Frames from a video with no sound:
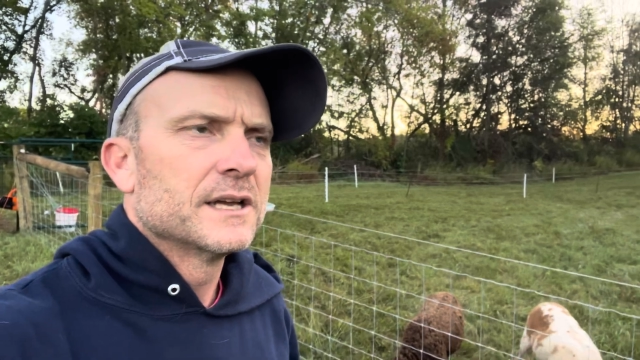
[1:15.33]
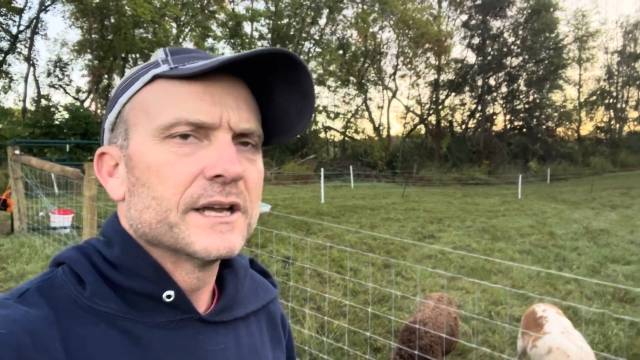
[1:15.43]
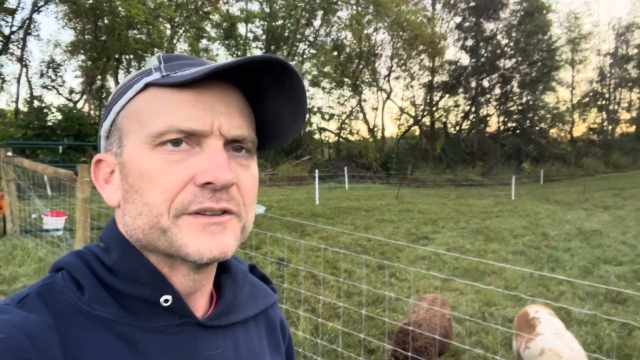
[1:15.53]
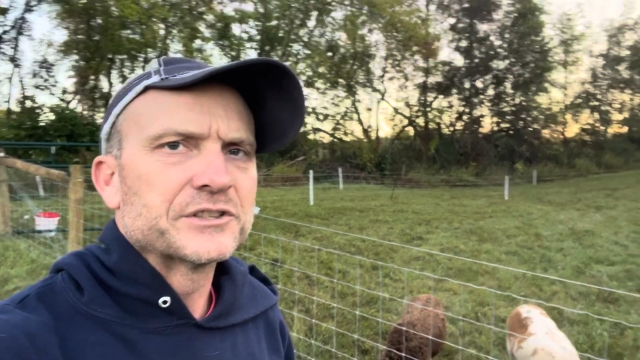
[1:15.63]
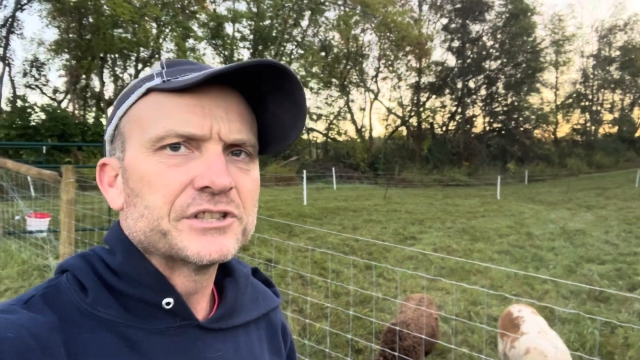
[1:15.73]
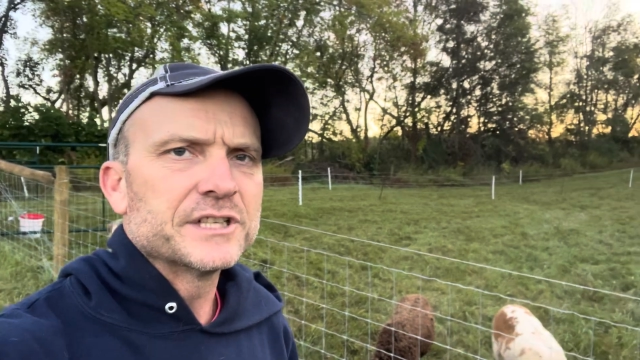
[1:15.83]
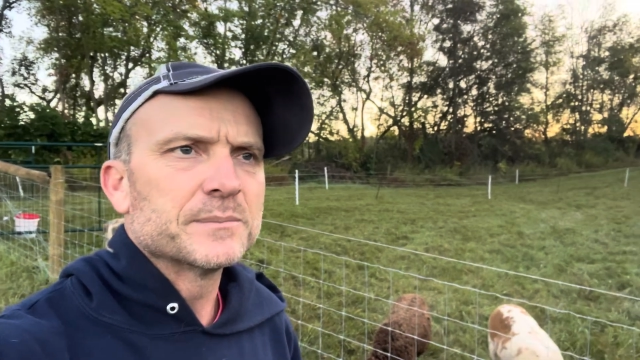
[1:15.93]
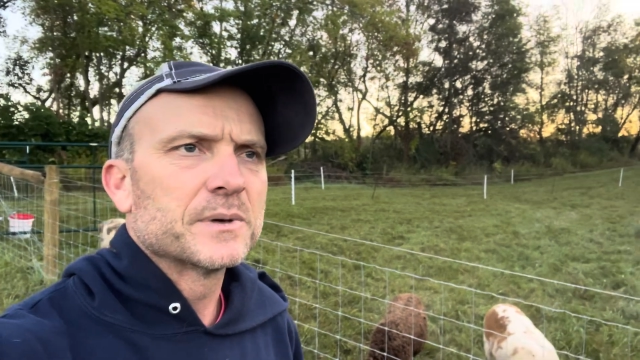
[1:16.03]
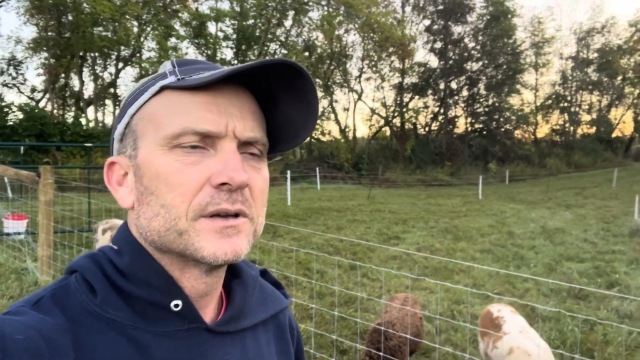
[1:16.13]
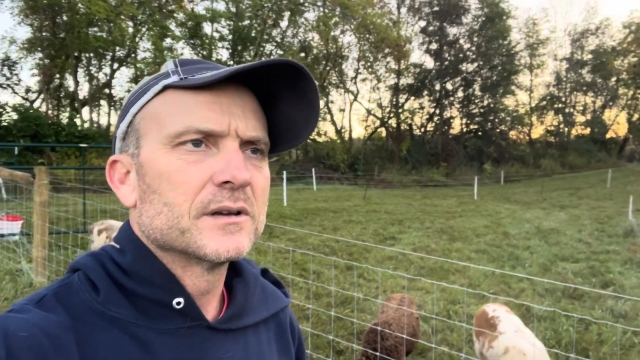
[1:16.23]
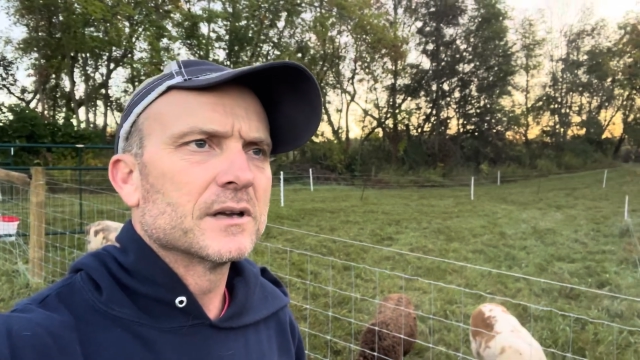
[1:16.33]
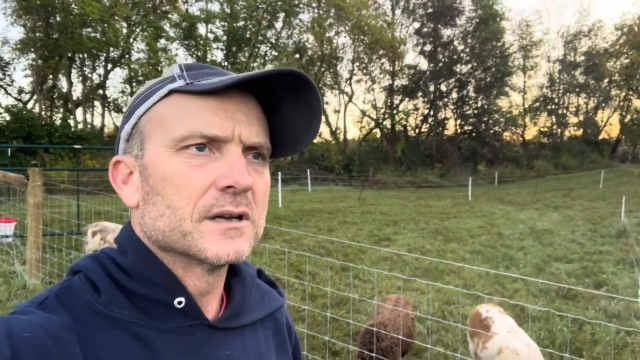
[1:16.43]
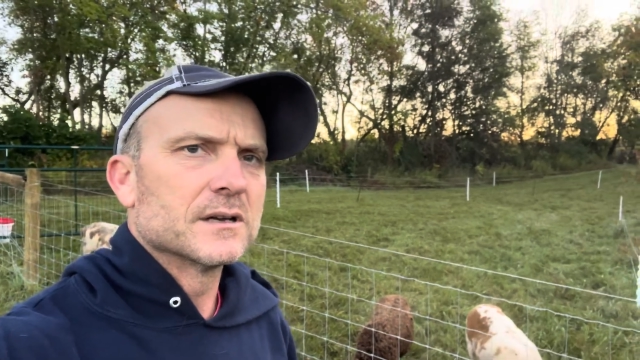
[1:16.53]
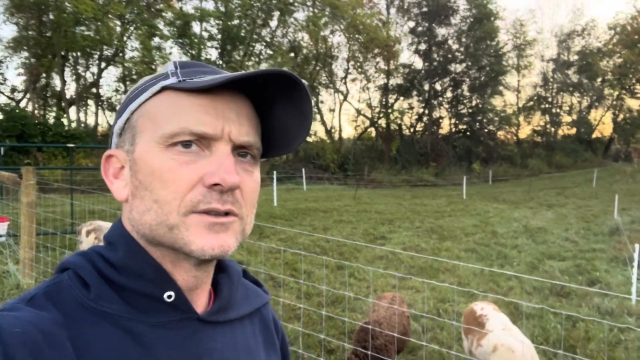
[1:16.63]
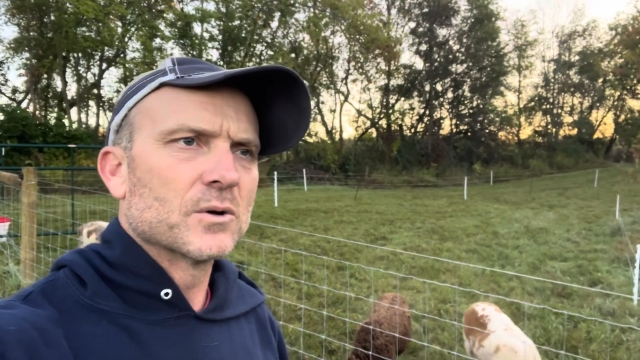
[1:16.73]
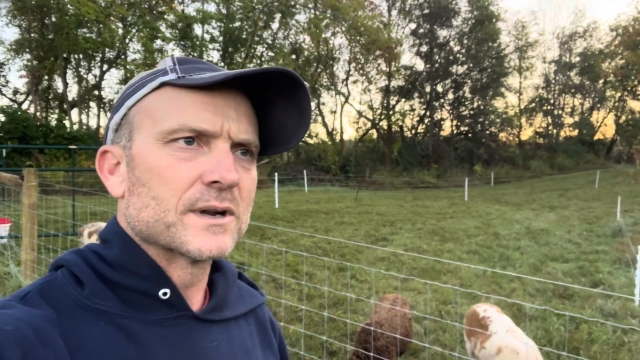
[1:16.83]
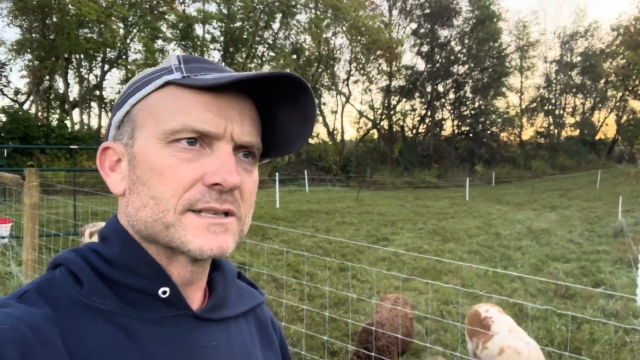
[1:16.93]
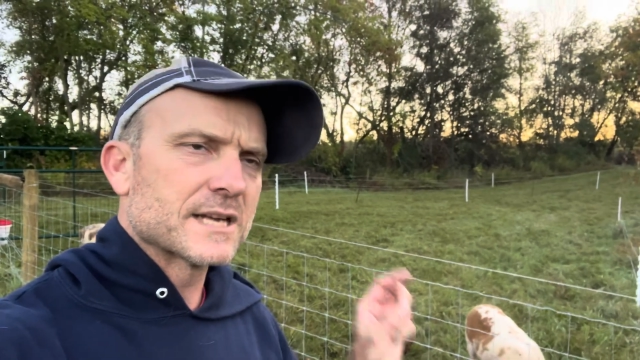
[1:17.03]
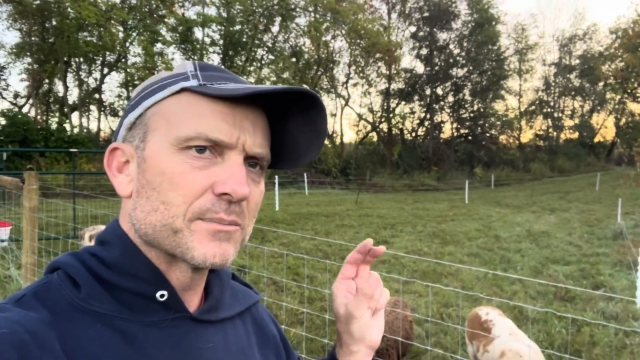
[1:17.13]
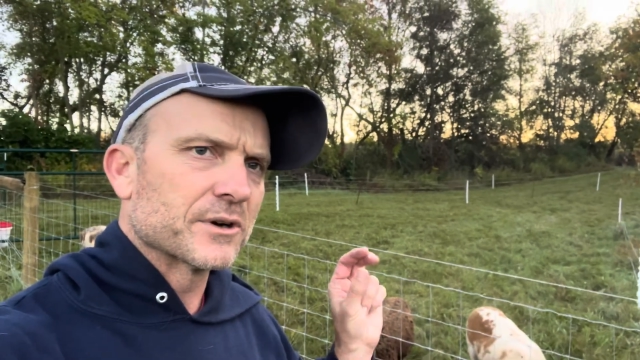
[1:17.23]
the sheep, known as
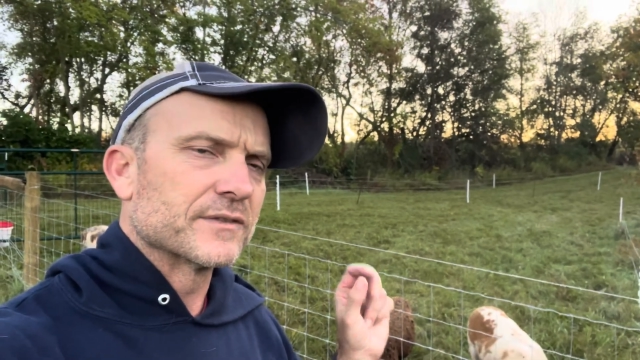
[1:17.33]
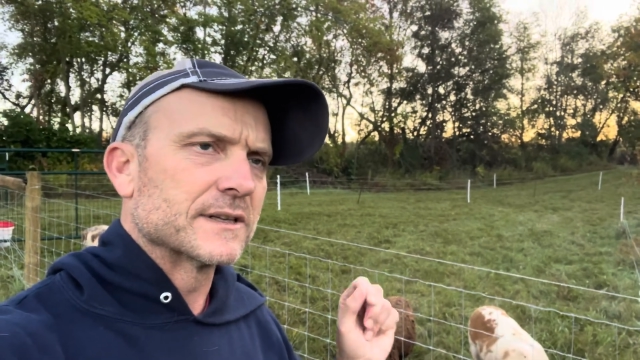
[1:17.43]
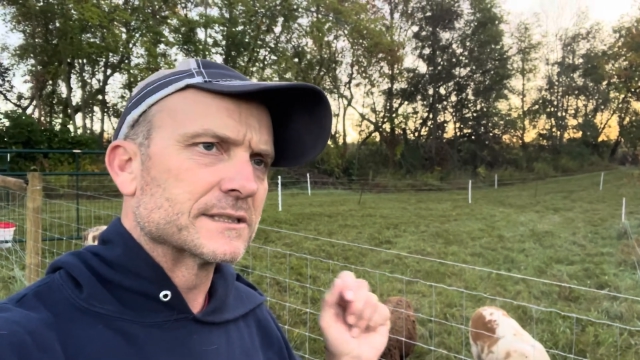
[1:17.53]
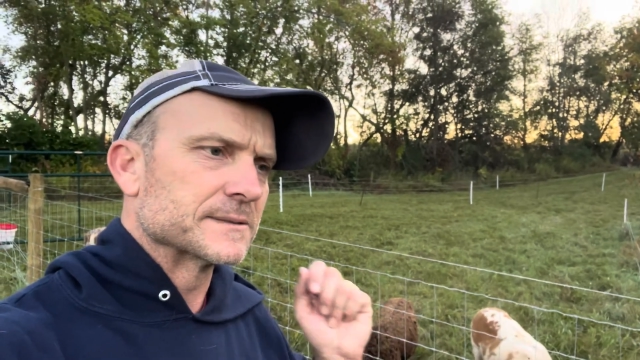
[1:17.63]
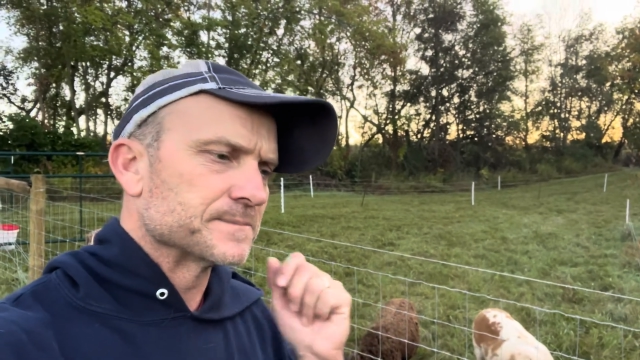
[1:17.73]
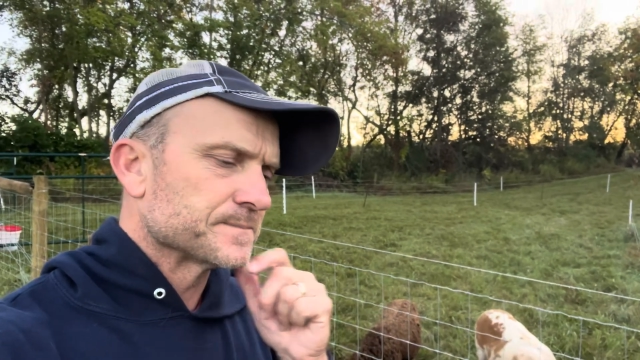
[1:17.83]
temporary fencing.